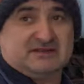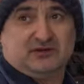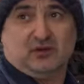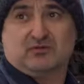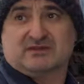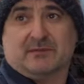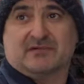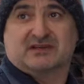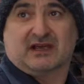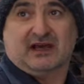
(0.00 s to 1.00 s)
is an oil
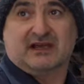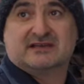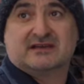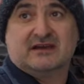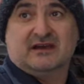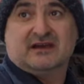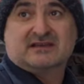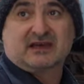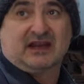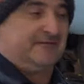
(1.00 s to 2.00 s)
temperature gauge. It's
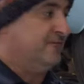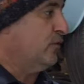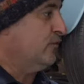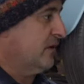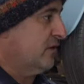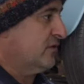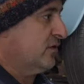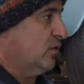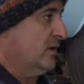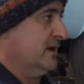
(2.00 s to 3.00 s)
going to have full flow
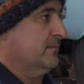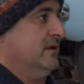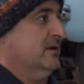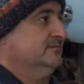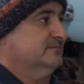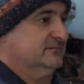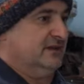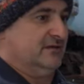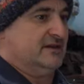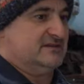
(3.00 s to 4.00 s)
cooling, but you
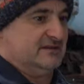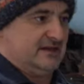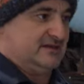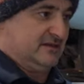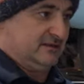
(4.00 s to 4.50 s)
know these things